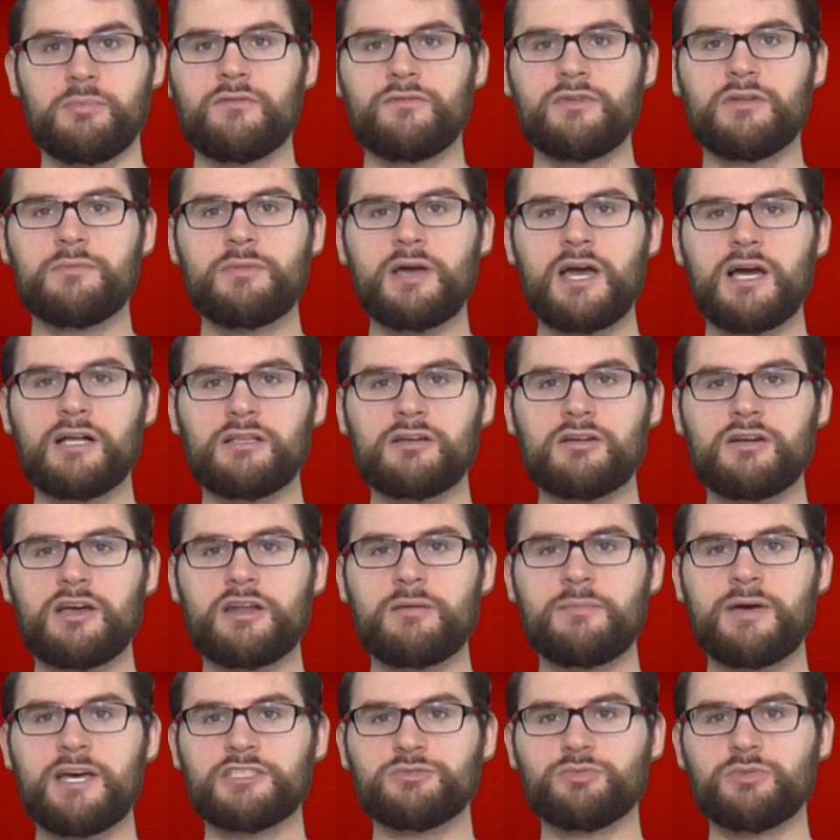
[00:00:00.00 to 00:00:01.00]
Finn Balor
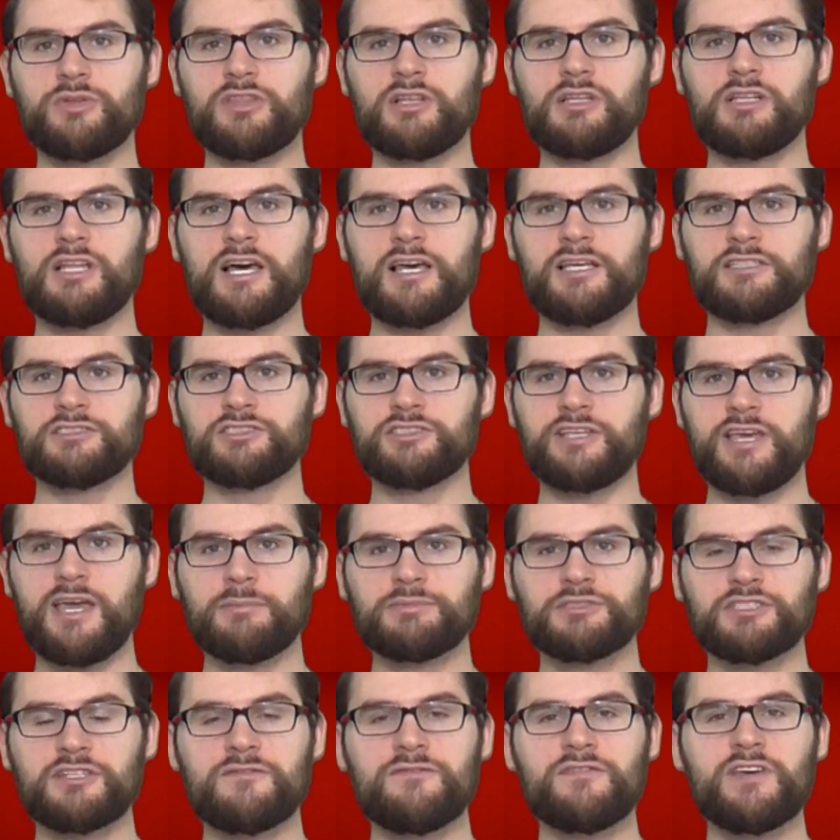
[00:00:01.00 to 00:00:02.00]
had a match with Elias
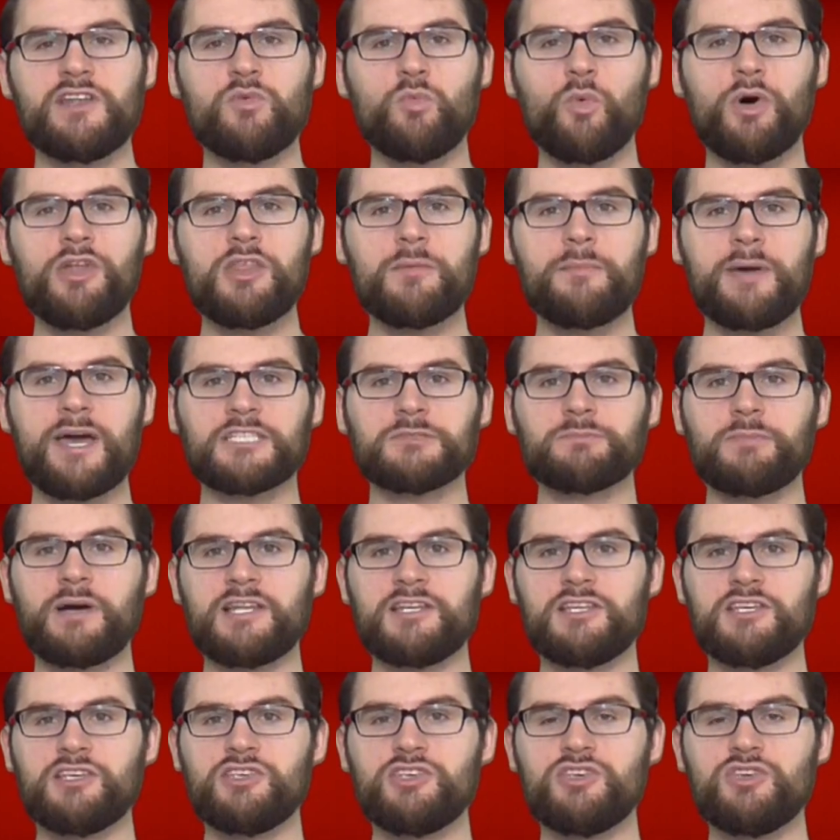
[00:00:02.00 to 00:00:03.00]
Sampson. Finn won the match
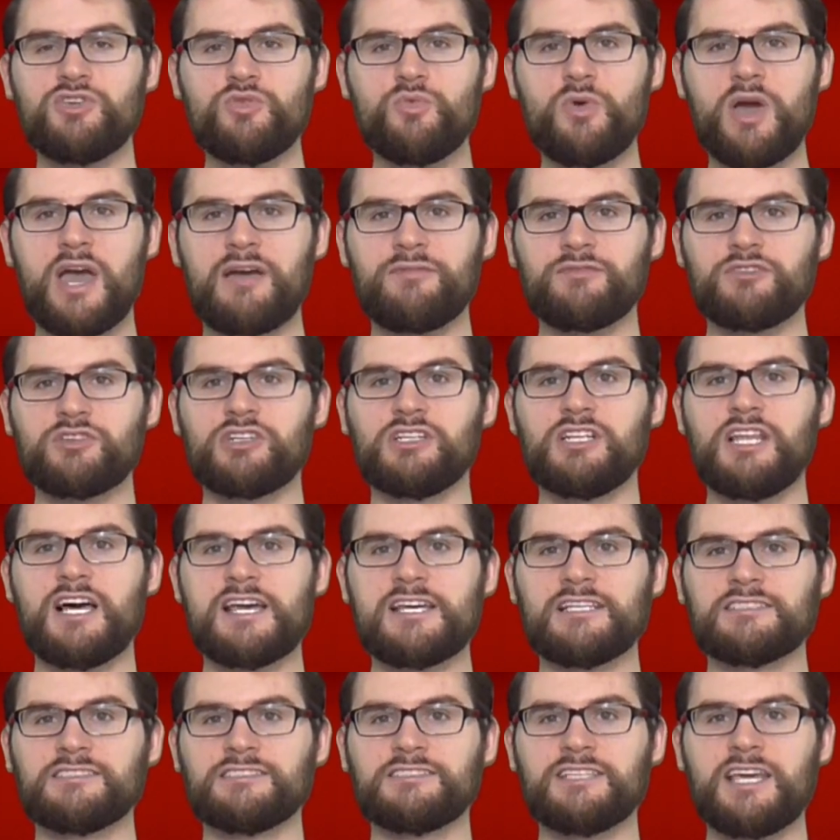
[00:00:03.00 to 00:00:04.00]
by DQ after
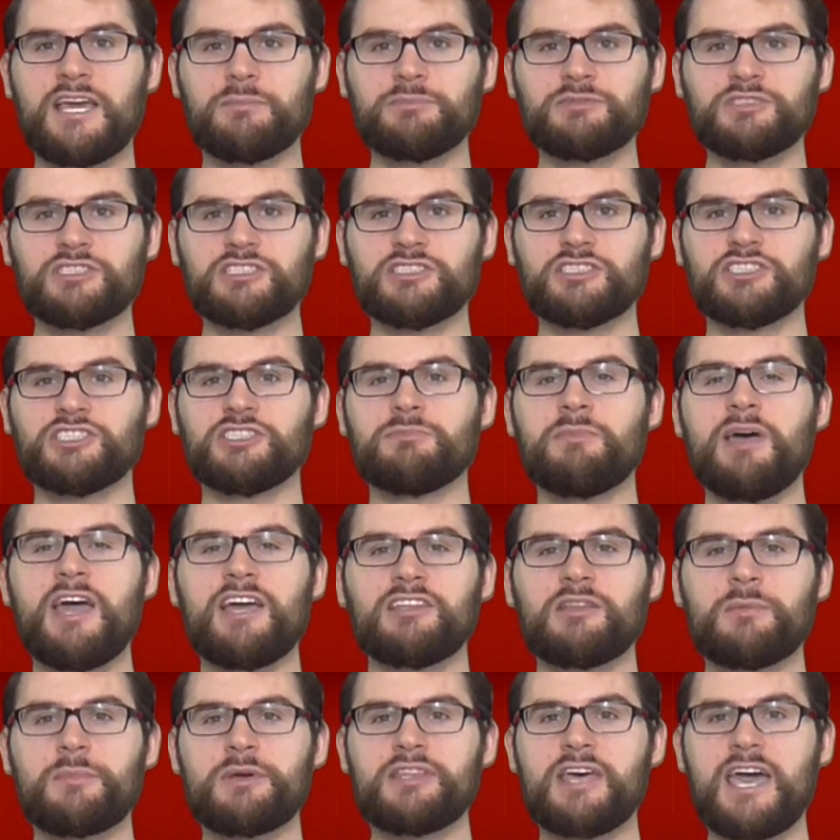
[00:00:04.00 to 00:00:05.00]
Elias Sampson
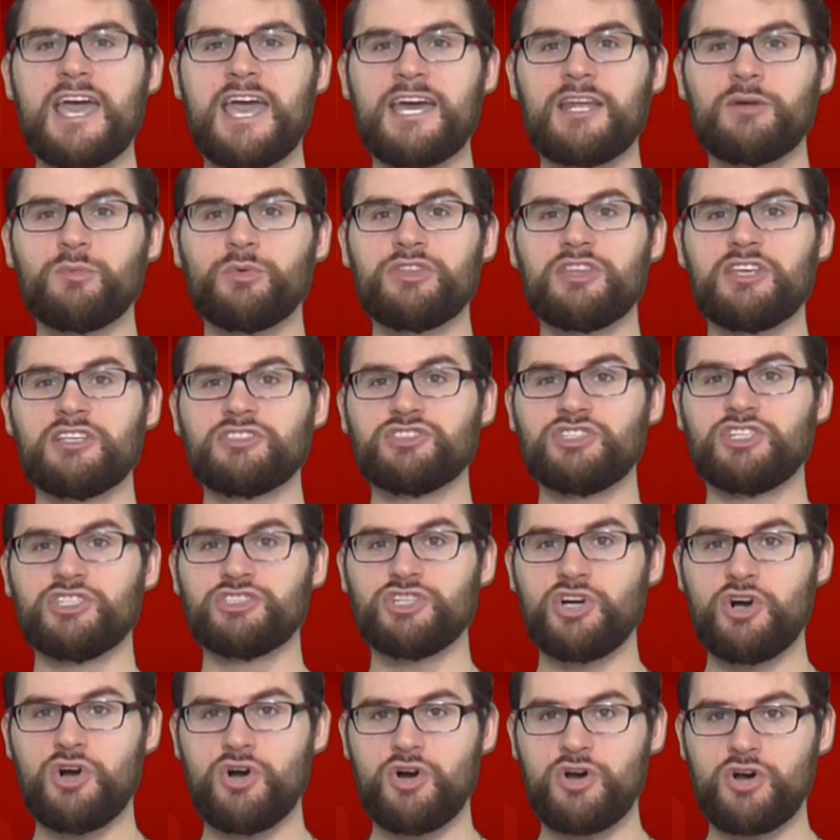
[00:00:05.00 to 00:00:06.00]
smacked him in the head with his
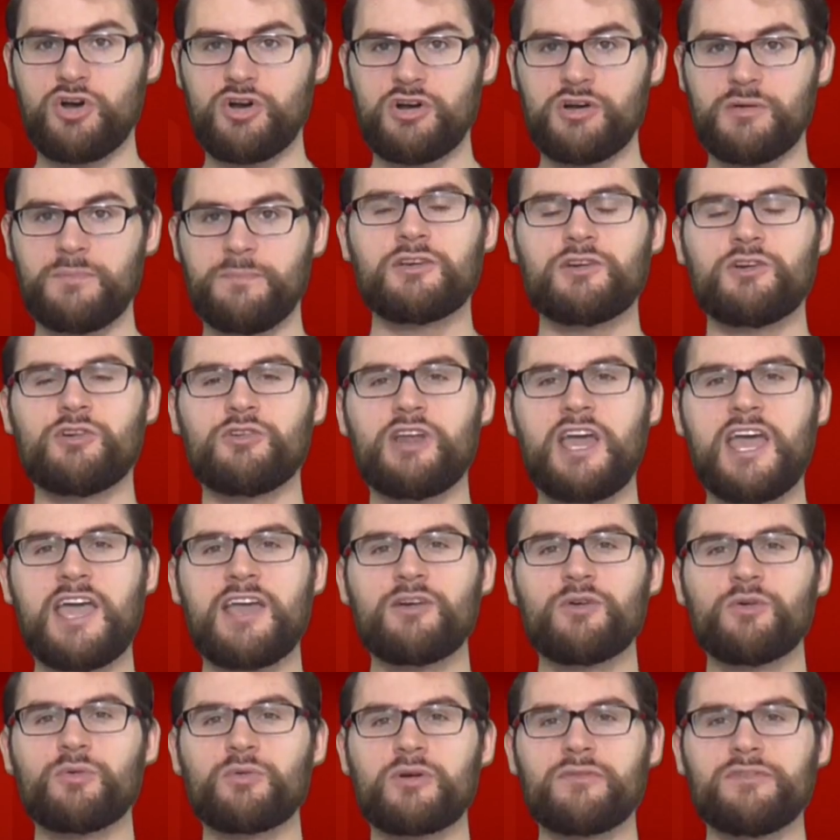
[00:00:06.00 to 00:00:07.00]
guitar. Kurt
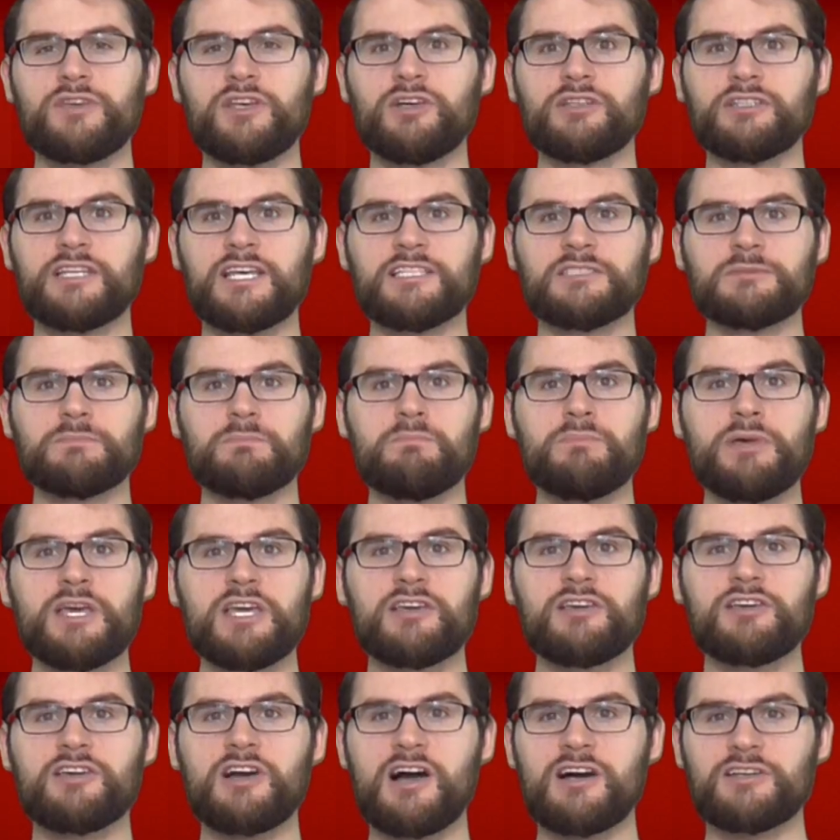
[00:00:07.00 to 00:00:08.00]
Angle revealed his
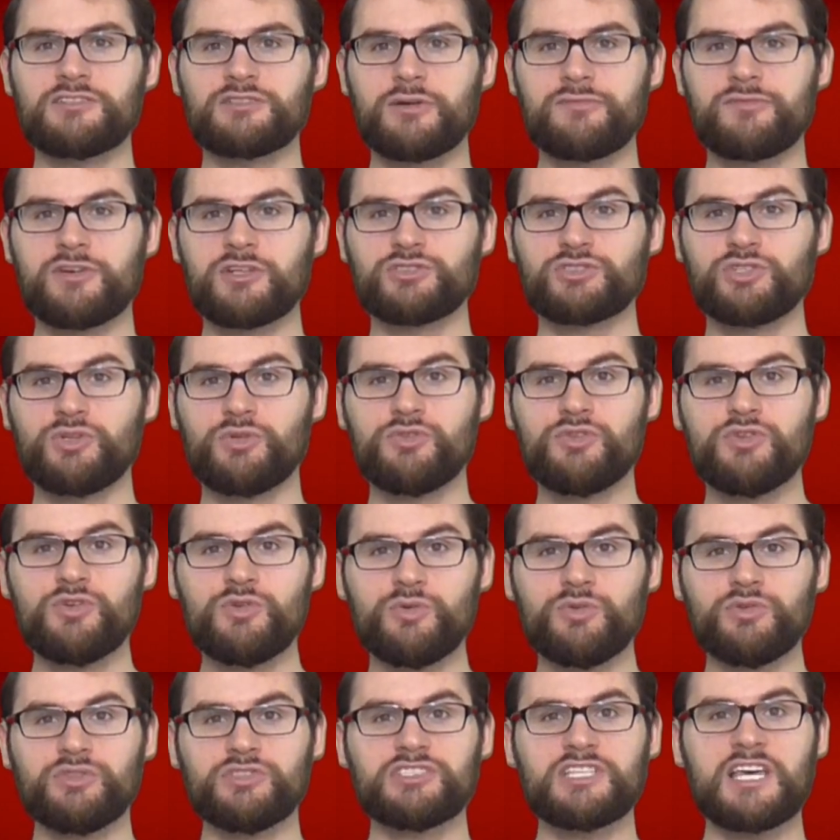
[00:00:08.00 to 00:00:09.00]
big controversial
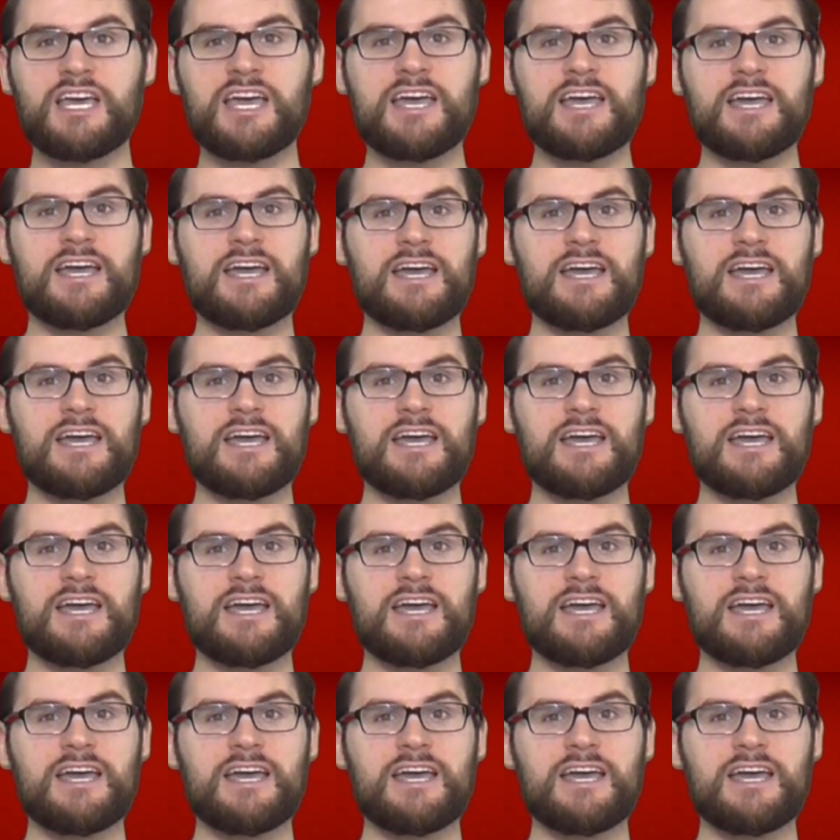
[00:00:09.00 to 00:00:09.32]
news,